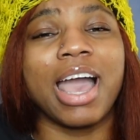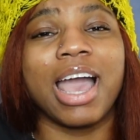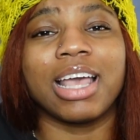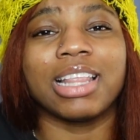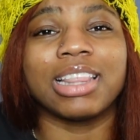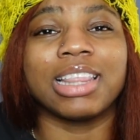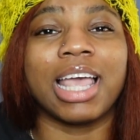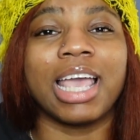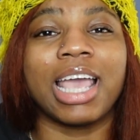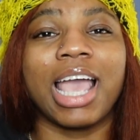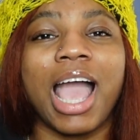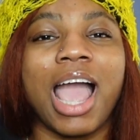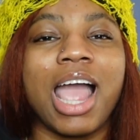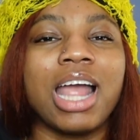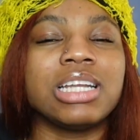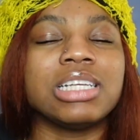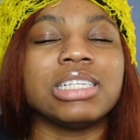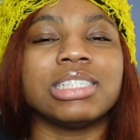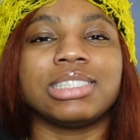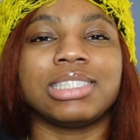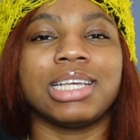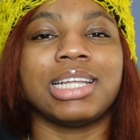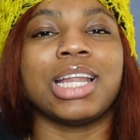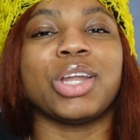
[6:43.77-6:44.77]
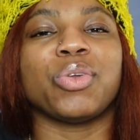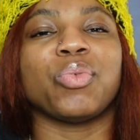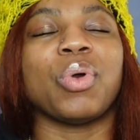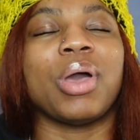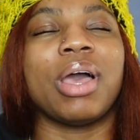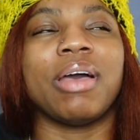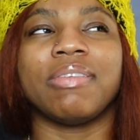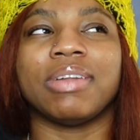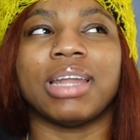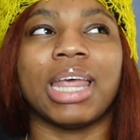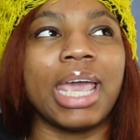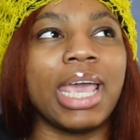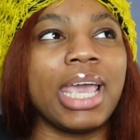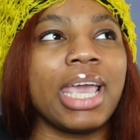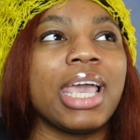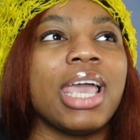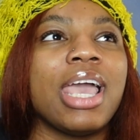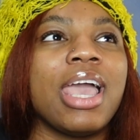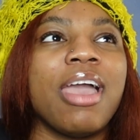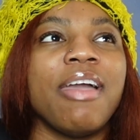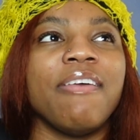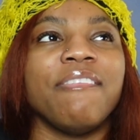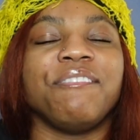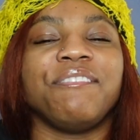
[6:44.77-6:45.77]
like, I understand I don't have like
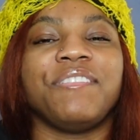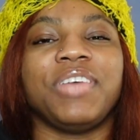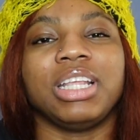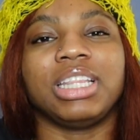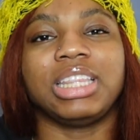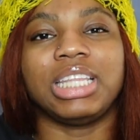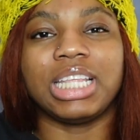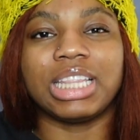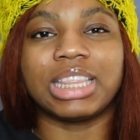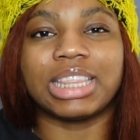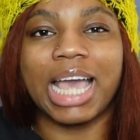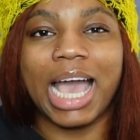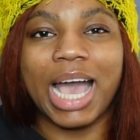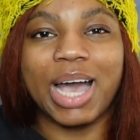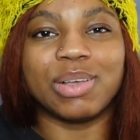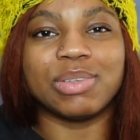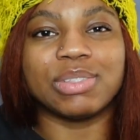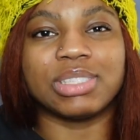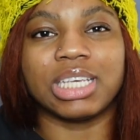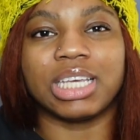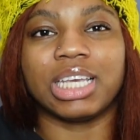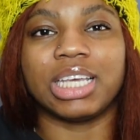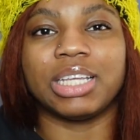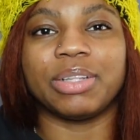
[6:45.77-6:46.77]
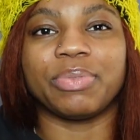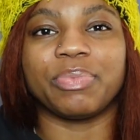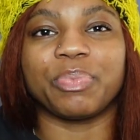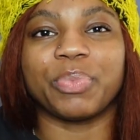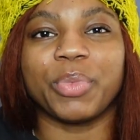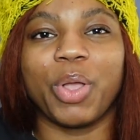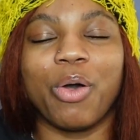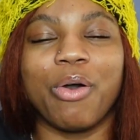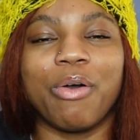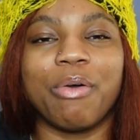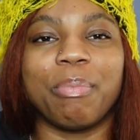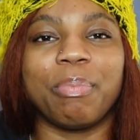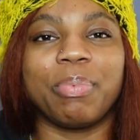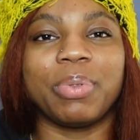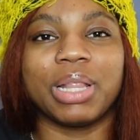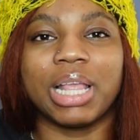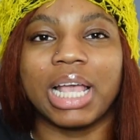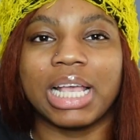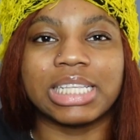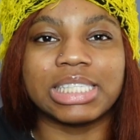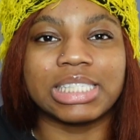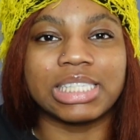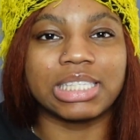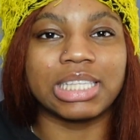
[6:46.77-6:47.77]
50,000 or
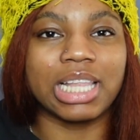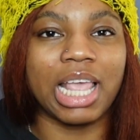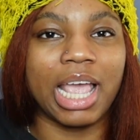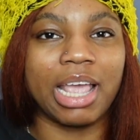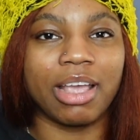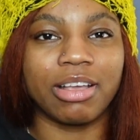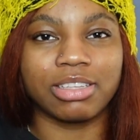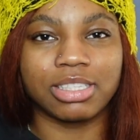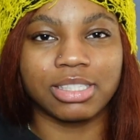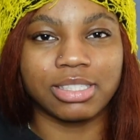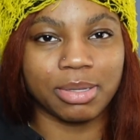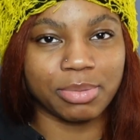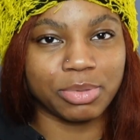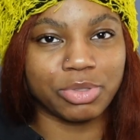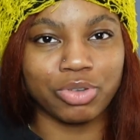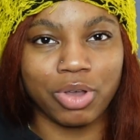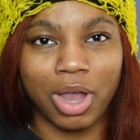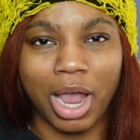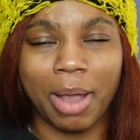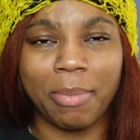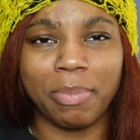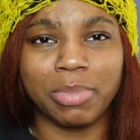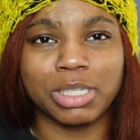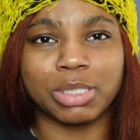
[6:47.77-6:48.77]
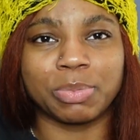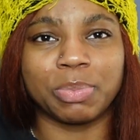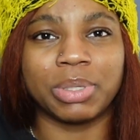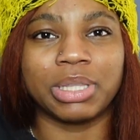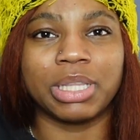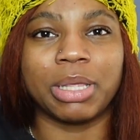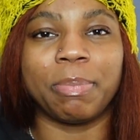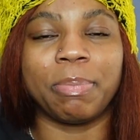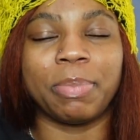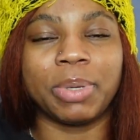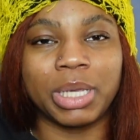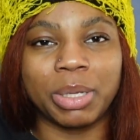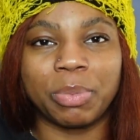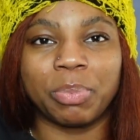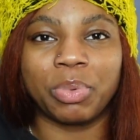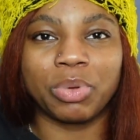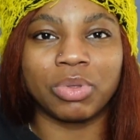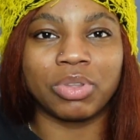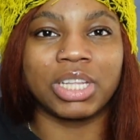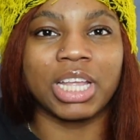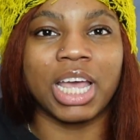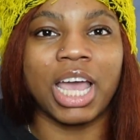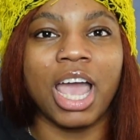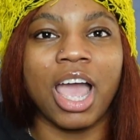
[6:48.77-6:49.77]
plus like subscribers, but the
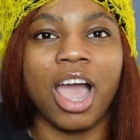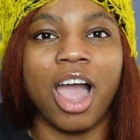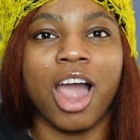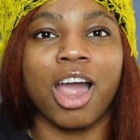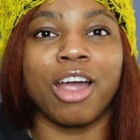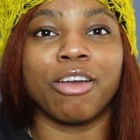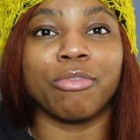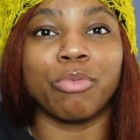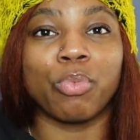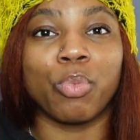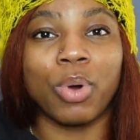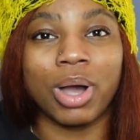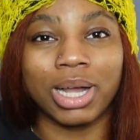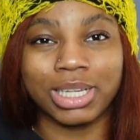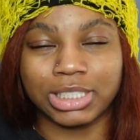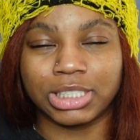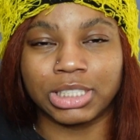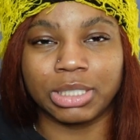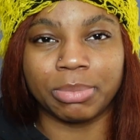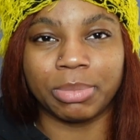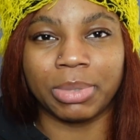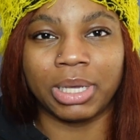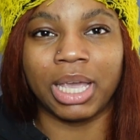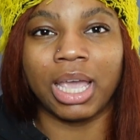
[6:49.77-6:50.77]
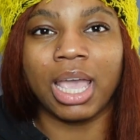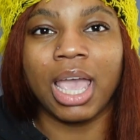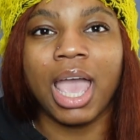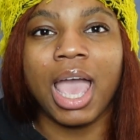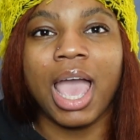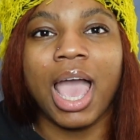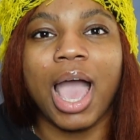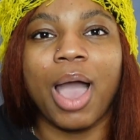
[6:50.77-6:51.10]
people that are watching me,